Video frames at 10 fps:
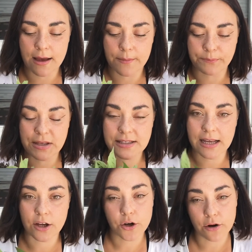is
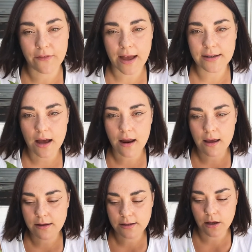like a nervine
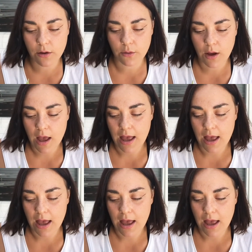tonic, so